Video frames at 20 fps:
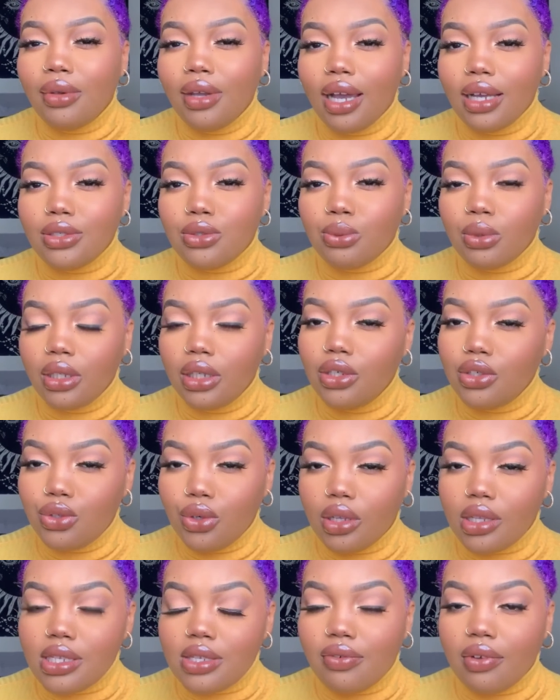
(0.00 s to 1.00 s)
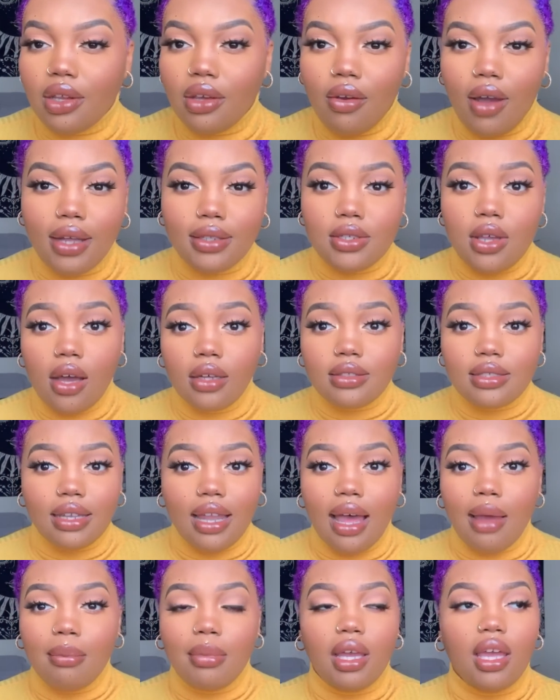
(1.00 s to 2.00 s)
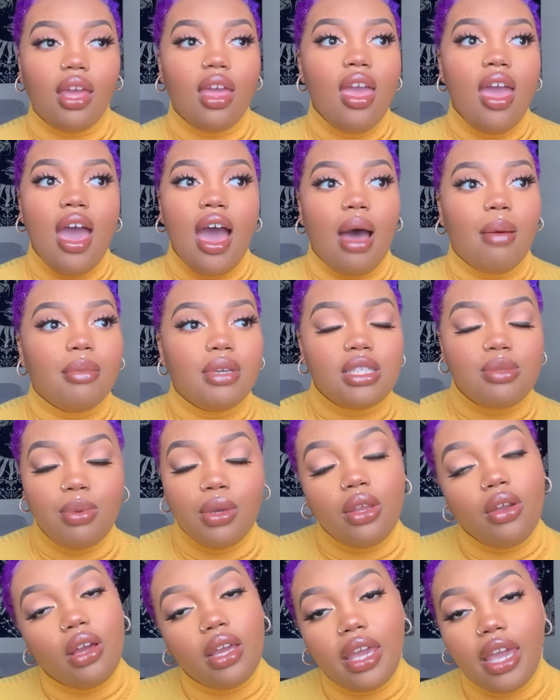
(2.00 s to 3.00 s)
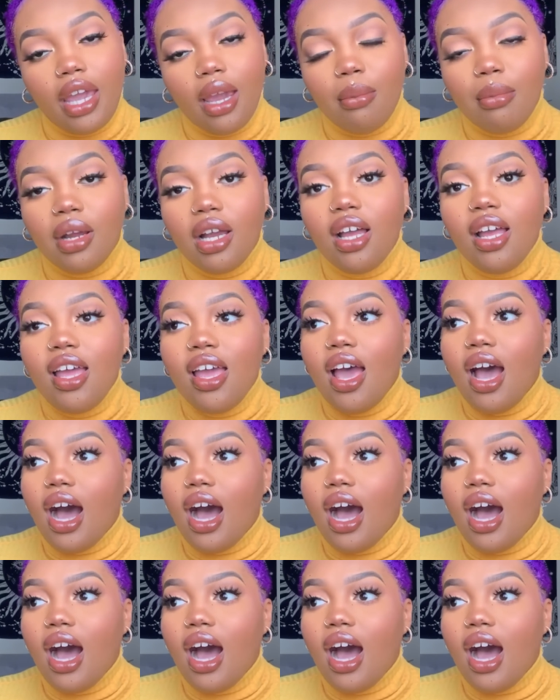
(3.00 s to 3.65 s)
You guys really enjoyed this video. I talked a lot, but I miss being on camera.